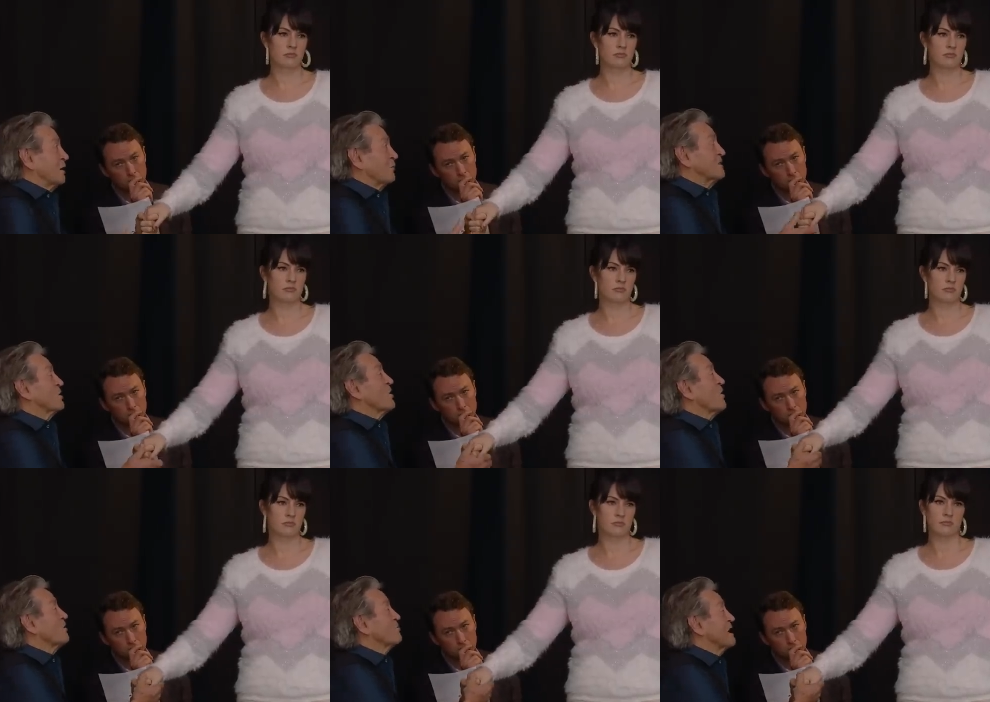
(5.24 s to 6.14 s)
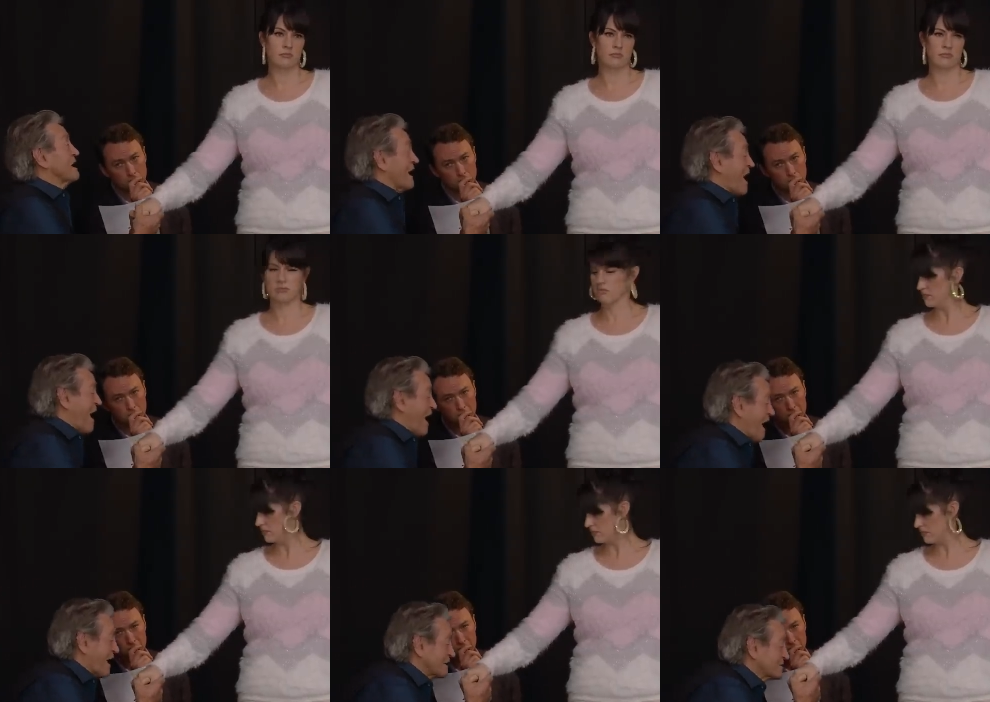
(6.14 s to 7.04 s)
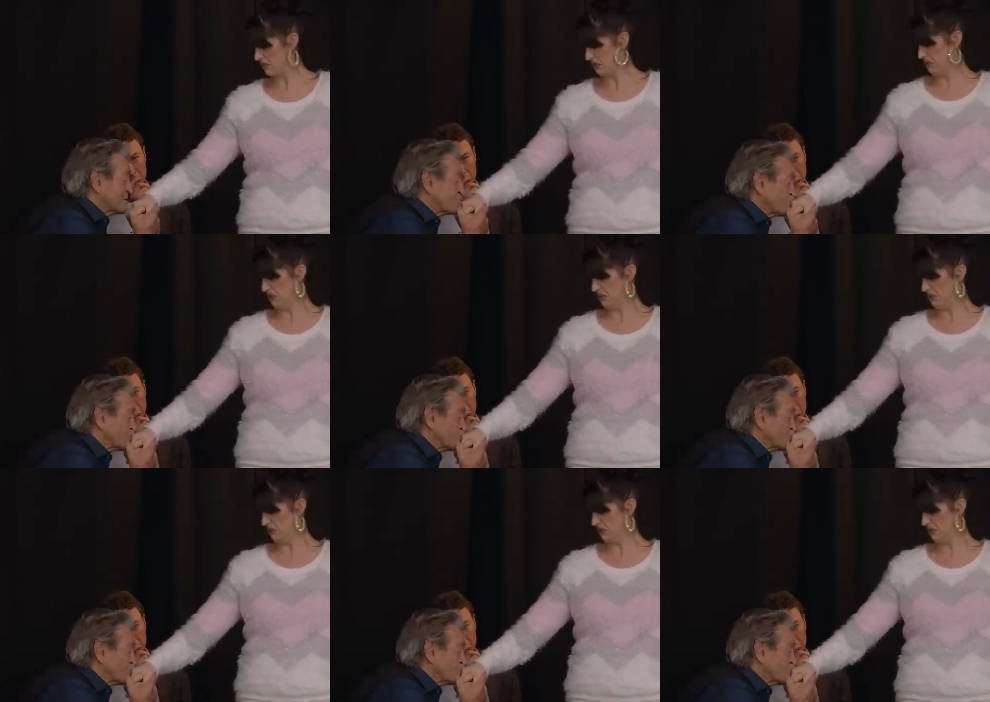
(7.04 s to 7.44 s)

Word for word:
Speaker 1: with all my heart.